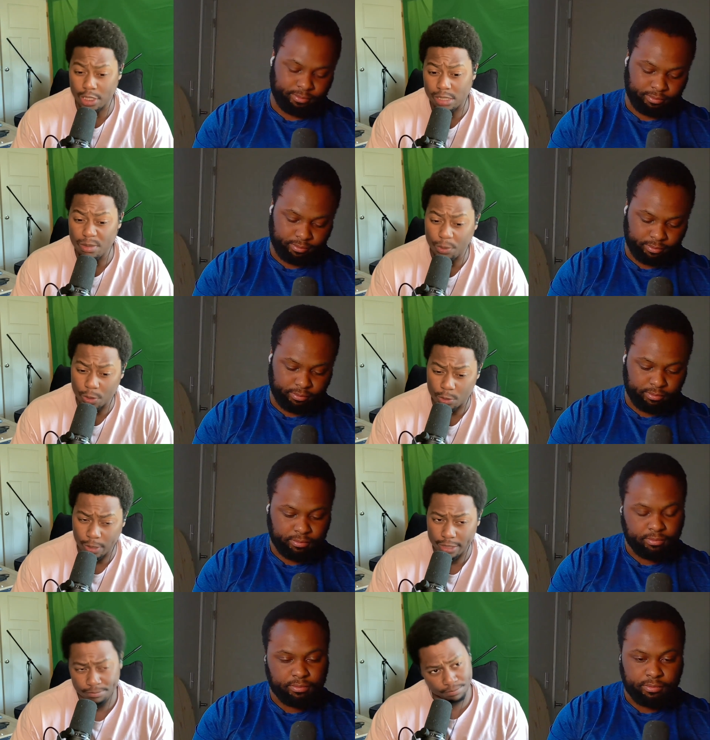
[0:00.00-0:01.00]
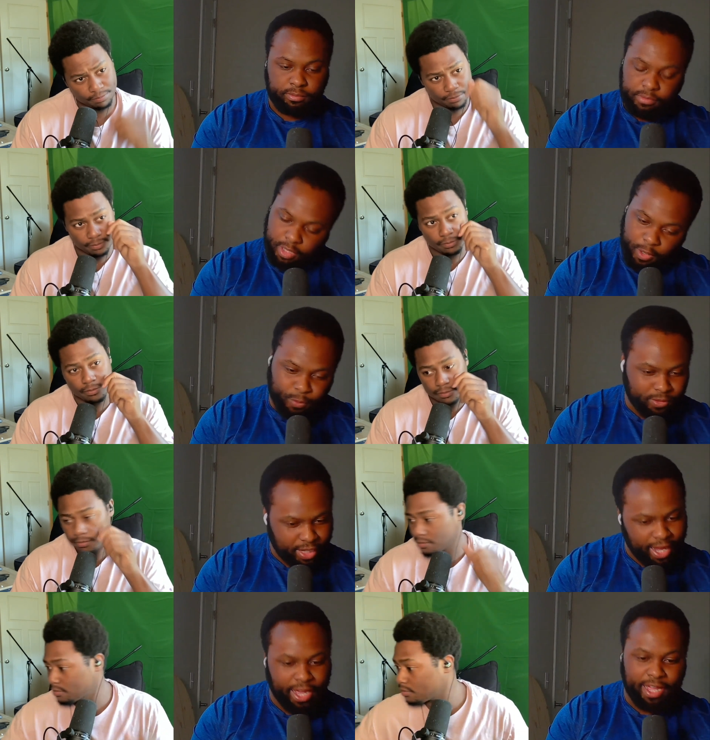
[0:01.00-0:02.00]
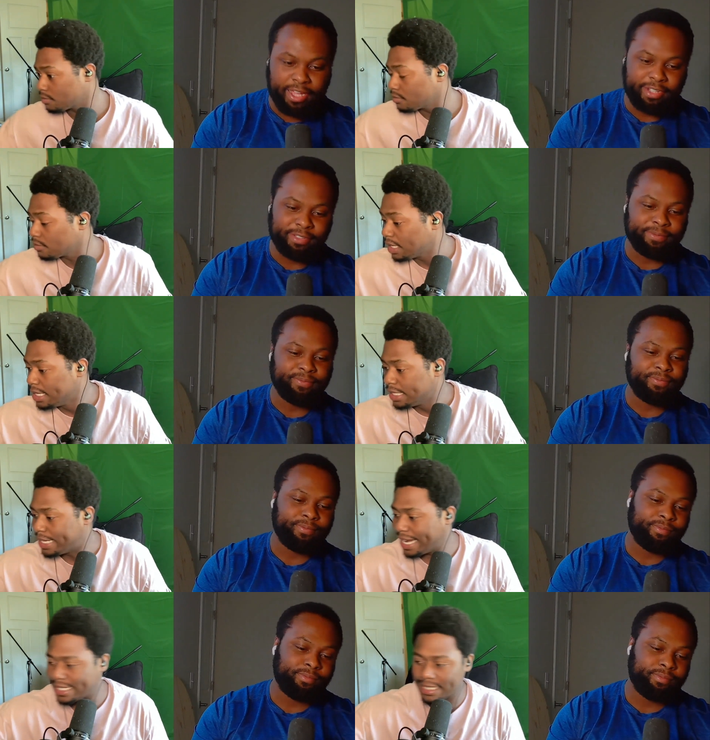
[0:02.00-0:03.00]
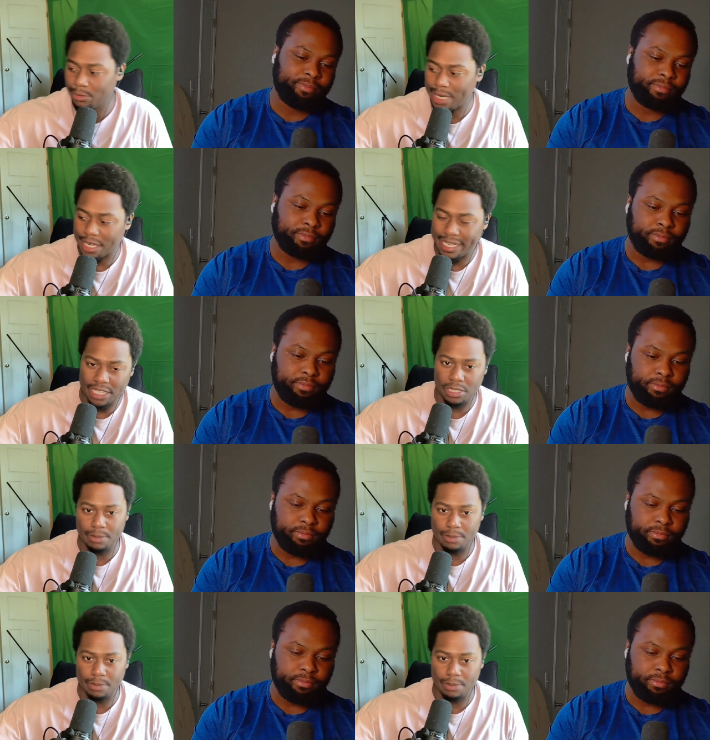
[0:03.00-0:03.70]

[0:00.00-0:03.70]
Speaker 1: us in the the Squad. Oh, God. Guys, today we got a guest on the